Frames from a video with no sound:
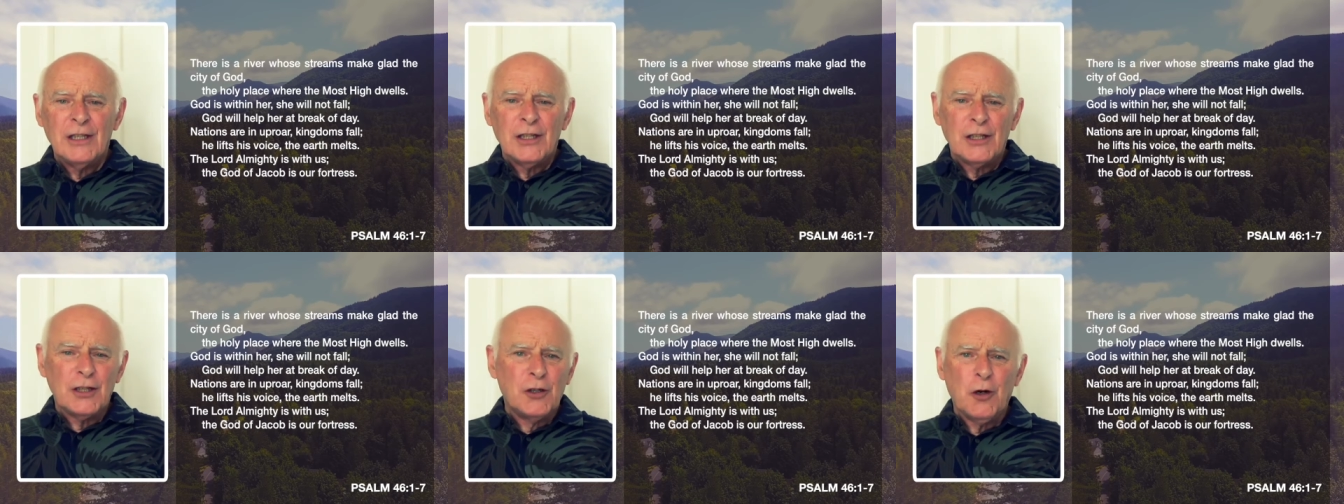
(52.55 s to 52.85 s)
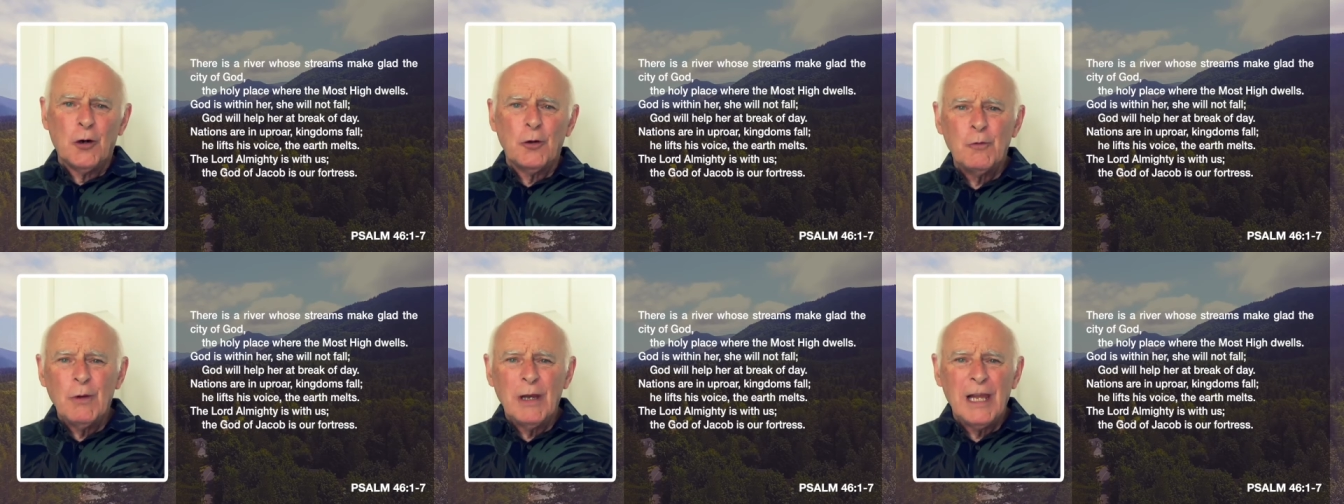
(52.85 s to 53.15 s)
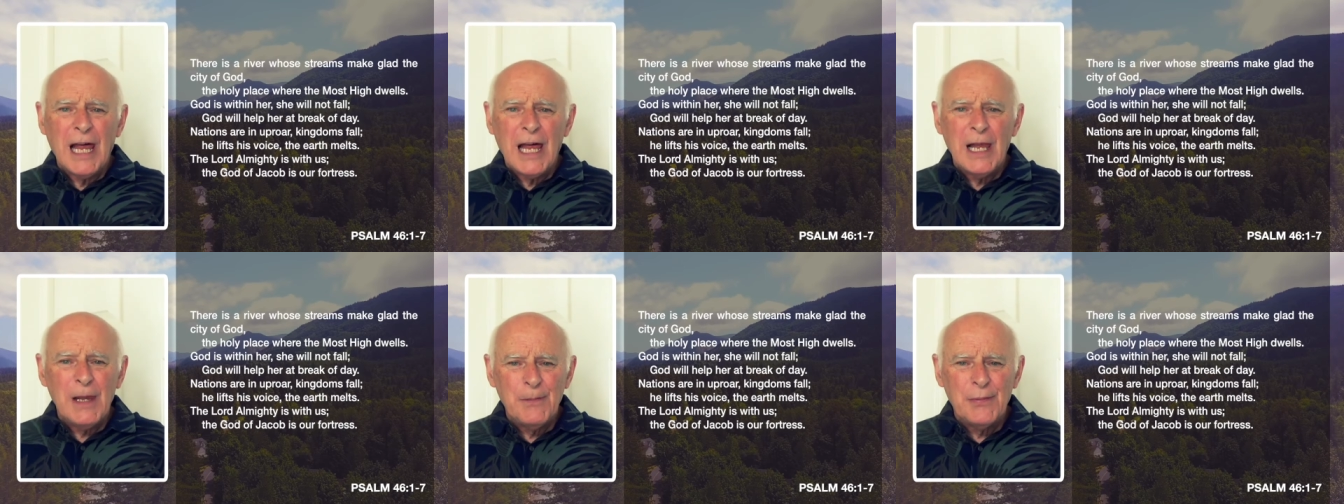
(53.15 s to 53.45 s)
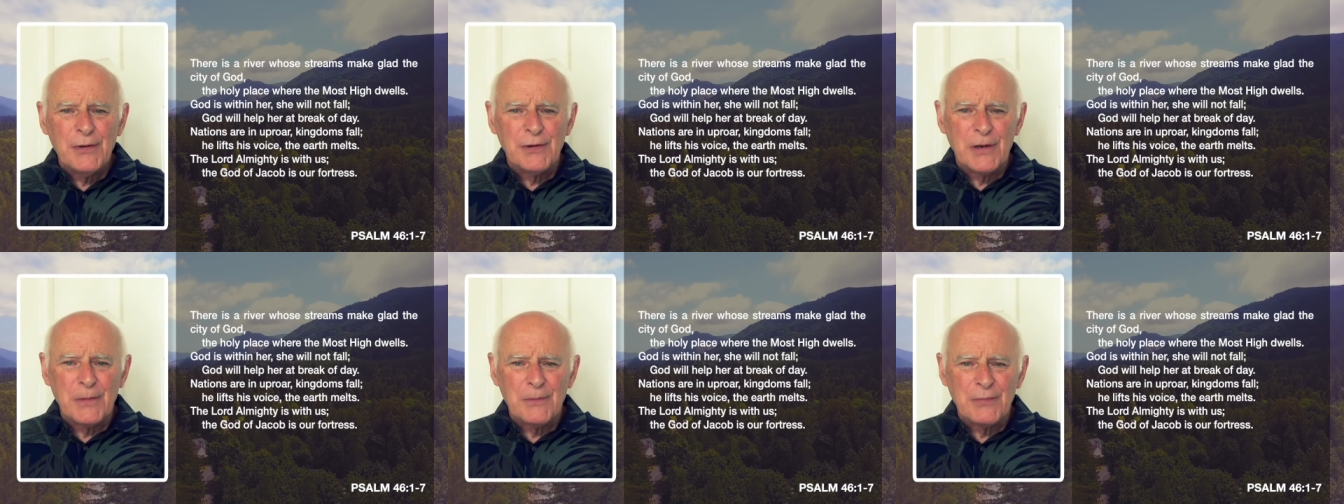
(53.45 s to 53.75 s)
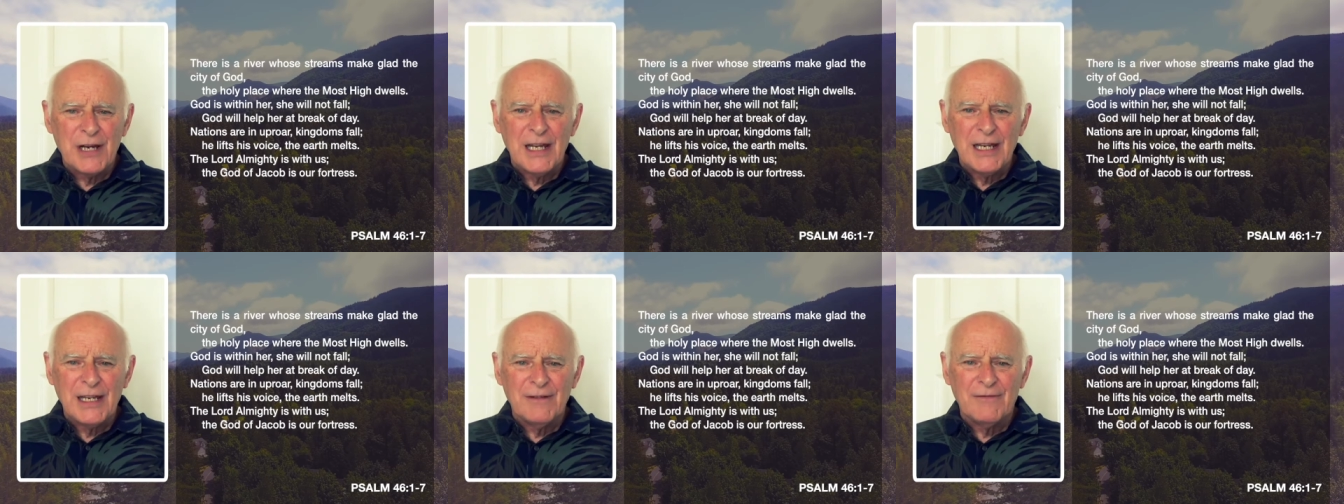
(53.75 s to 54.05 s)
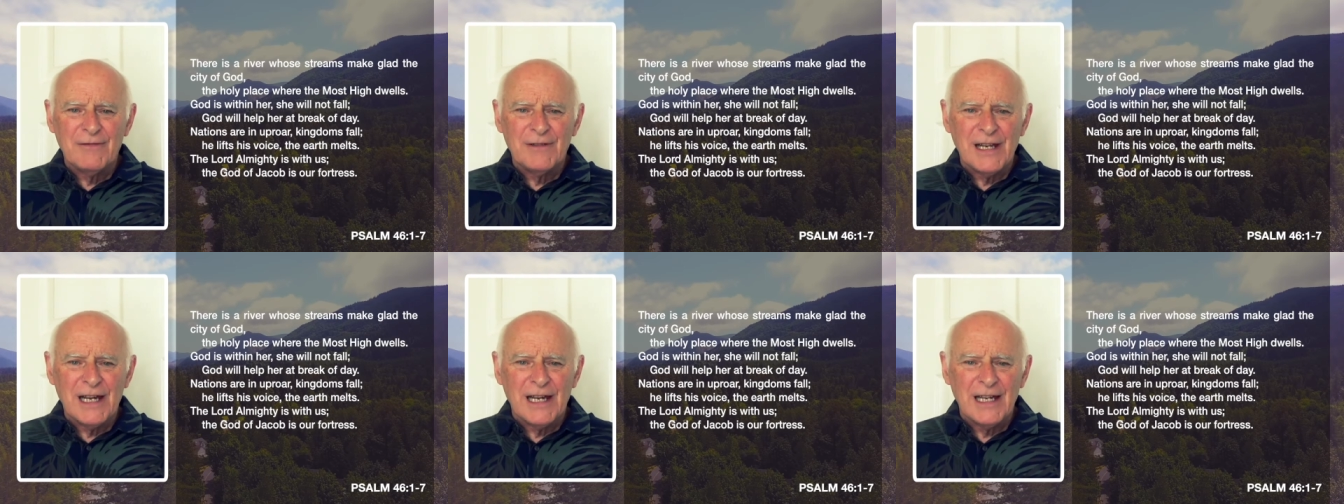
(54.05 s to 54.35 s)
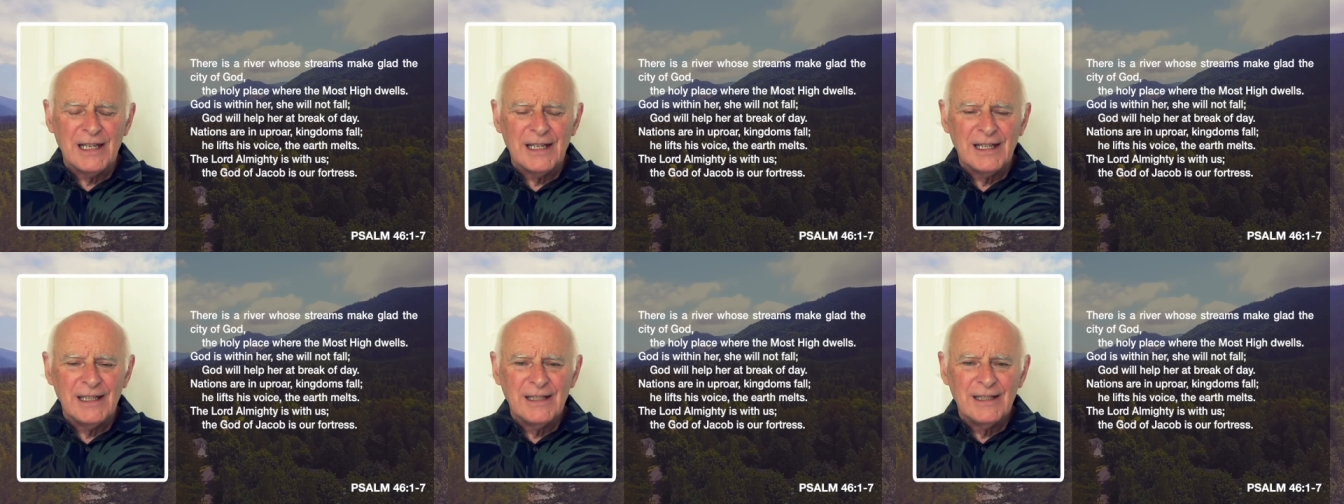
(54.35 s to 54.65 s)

God will help her at break of day.